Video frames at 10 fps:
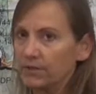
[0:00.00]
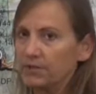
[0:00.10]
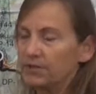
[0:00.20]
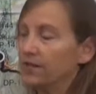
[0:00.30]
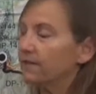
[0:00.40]
to
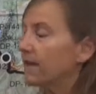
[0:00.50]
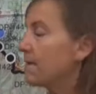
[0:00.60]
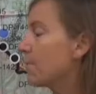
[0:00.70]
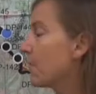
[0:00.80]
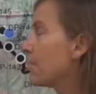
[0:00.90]
shut
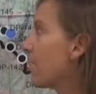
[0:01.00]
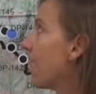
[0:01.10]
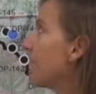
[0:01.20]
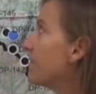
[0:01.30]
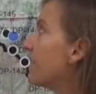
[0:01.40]
that burn
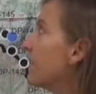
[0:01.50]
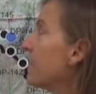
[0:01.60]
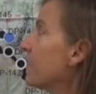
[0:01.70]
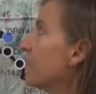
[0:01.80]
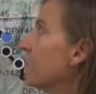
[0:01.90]
off.
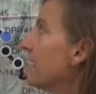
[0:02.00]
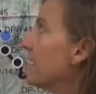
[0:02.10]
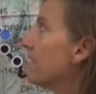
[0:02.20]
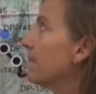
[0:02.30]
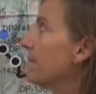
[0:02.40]

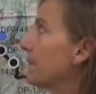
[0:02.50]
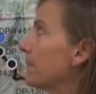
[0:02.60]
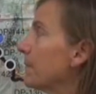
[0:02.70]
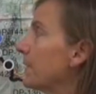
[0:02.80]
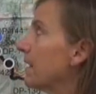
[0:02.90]

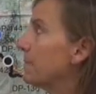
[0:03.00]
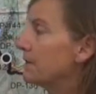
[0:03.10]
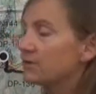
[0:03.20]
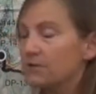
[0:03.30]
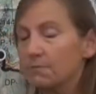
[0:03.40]
That
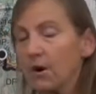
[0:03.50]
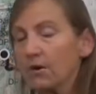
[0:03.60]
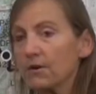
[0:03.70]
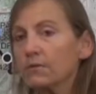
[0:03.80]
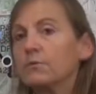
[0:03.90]
means
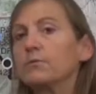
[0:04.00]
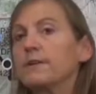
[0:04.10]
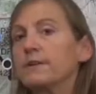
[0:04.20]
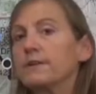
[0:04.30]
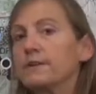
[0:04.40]
tomorrow,
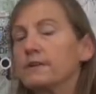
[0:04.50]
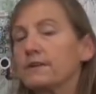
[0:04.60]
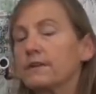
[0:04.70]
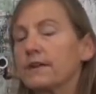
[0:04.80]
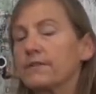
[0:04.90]
when
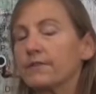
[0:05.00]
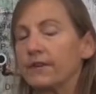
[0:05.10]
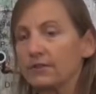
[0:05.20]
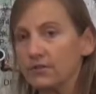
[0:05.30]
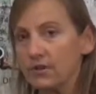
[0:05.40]

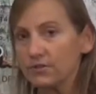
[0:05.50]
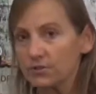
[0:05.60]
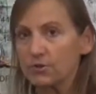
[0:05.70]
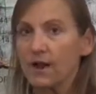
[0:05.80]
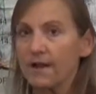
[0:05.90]
everything starts
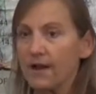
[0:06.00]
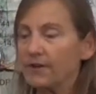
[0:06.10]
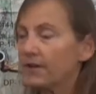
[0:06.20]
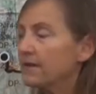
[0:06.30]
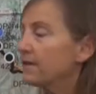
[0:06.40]
to dry out
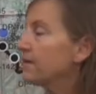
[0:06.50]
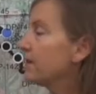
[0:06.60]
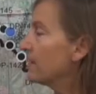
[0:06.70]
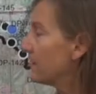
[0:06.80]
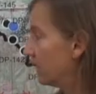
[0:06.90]

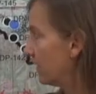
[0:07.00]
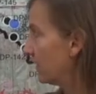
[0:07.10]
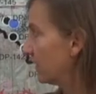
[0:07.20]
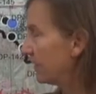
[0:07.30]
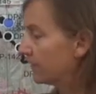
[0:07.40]
again,
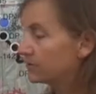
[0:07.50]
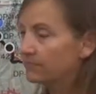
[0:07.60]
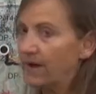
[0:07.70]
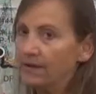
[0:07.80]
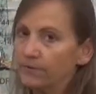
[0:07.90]
those
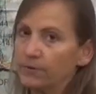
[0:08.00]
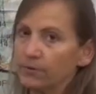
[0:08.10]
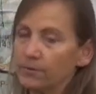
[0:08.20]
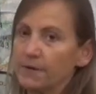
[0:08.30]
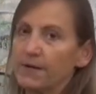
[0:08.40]
fine
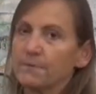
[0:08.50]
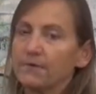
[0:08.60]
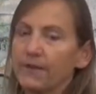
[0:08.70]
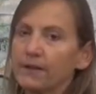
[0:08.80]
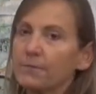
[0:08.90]
fuels become
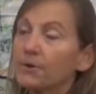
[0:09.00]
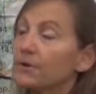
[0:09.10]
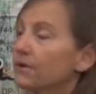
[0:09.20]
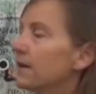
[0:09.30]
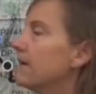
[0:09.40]

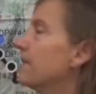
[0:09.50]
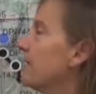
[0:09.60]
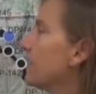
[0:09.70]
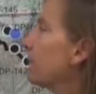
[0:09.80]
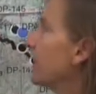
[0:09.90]
available, and
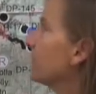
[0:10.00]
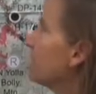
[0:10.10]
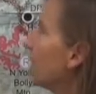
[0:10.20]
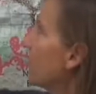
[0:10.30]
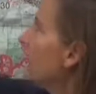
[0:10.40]
then they'll be able to
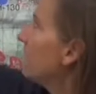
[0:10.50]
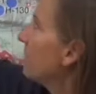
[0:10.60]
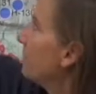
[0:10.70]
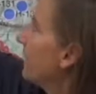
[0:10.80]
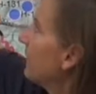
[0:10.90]
burn
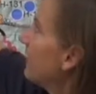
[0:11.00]
and pick